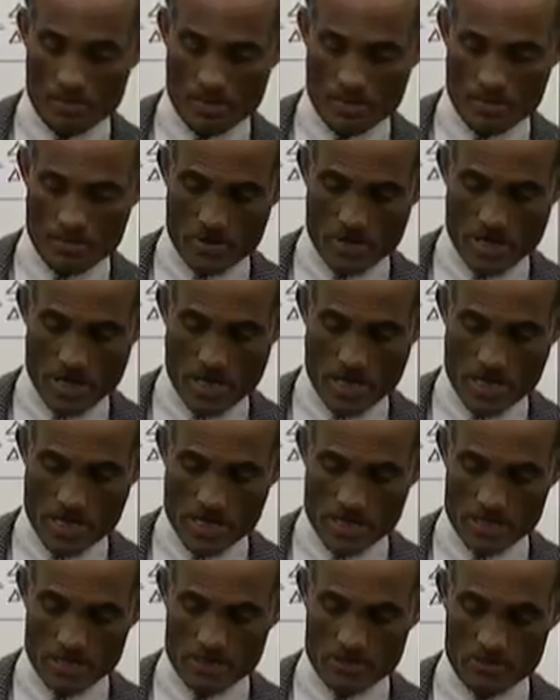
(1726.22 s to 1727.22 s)

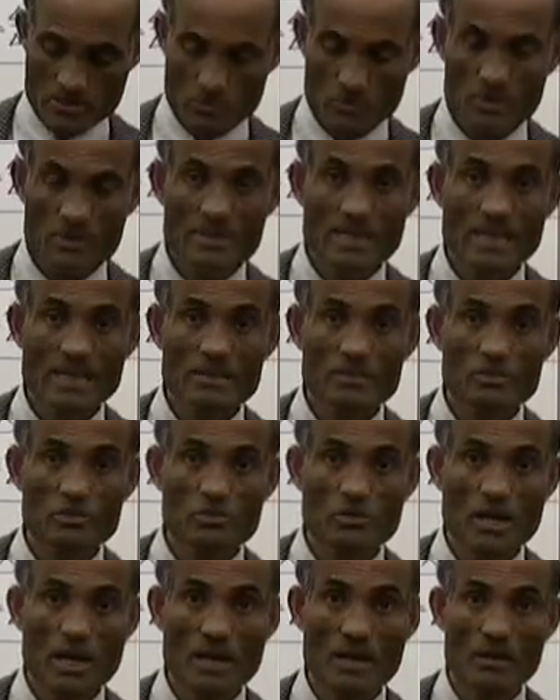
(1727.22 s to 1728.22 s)
Okay, let's do the second
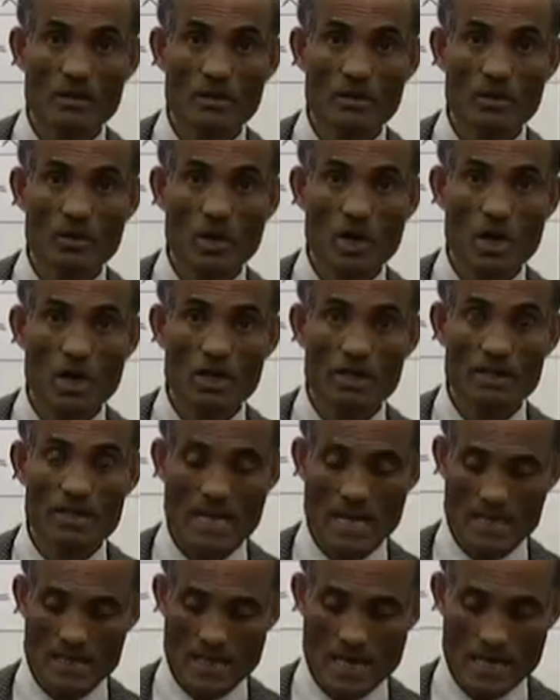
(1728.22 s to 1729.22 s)
trial on
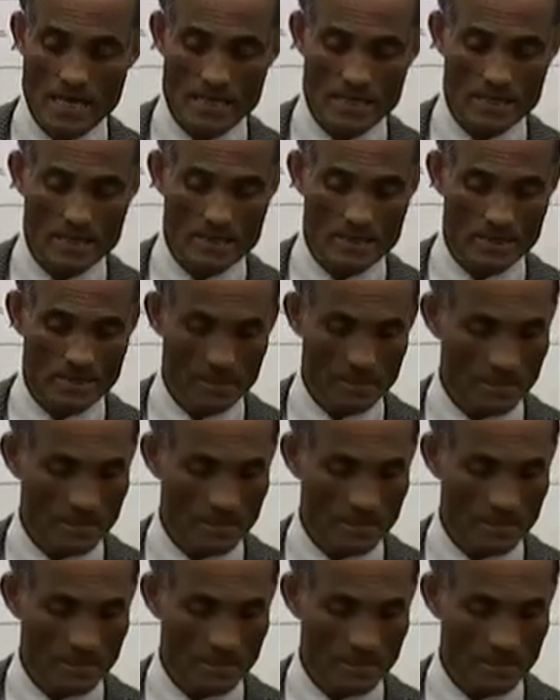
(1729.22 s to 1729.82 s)
that height.